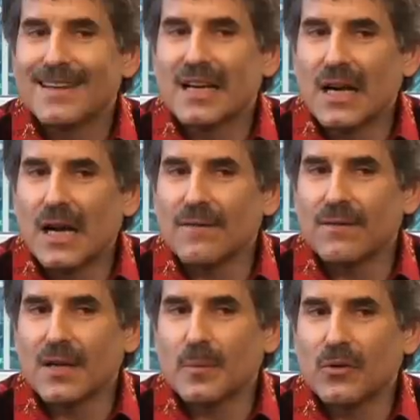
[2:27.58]
the
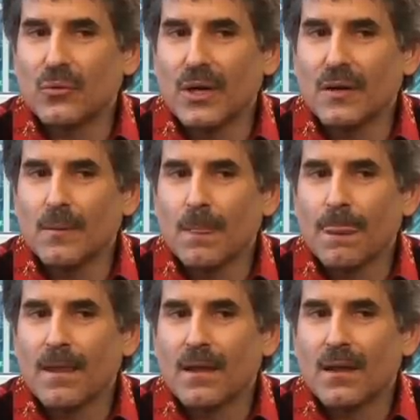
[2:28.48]
conflict between
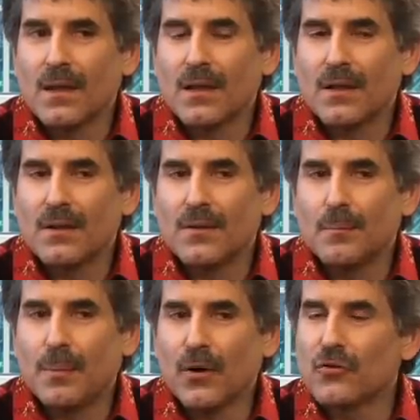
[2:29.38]

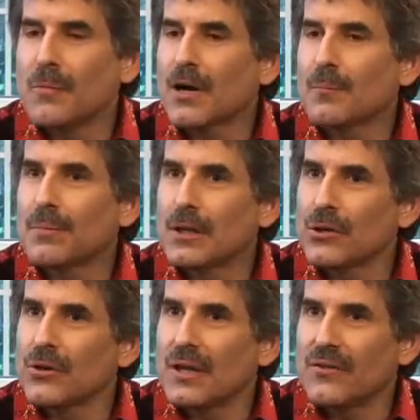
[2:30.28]
postmodern
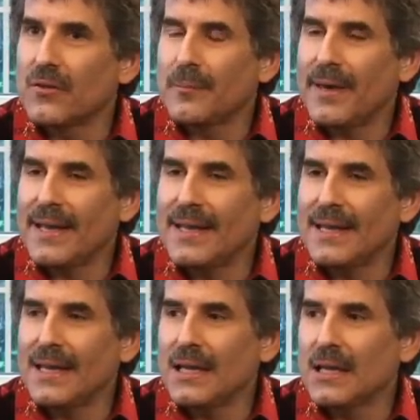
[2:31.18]
pluralism and
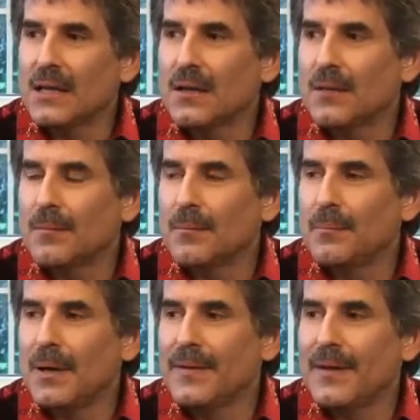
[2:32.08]

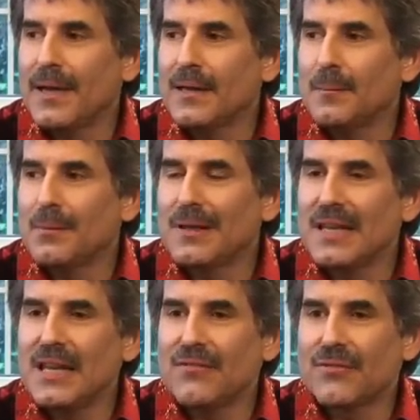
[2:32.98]
the
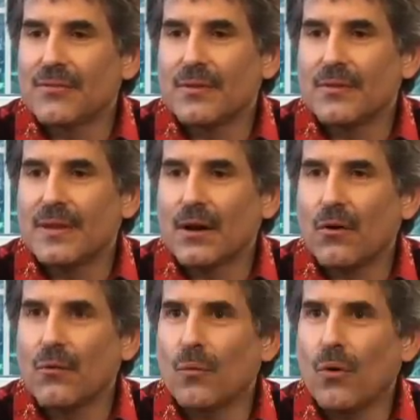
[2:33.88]
belief that